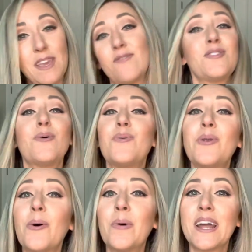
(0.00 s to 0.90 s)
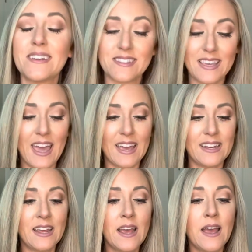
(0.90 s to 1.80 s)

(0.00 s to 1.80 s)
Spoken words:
even though no one else can.